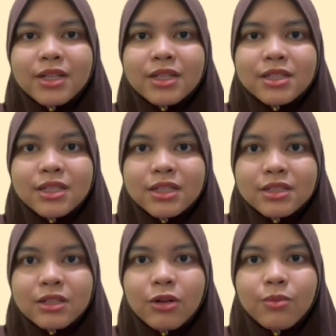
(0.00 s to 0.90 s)
is the
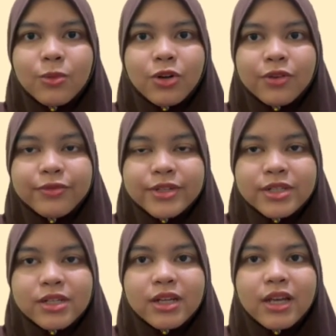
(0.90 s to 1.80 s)
slope
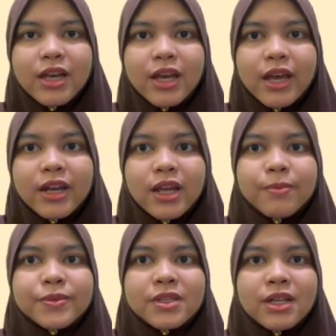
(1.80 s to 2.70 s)
coefficient, and
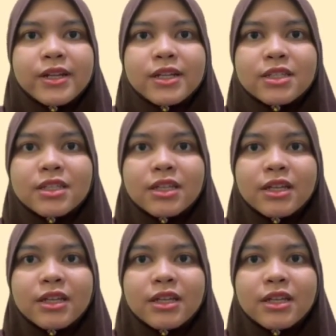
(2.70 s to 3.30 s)
epsilon is the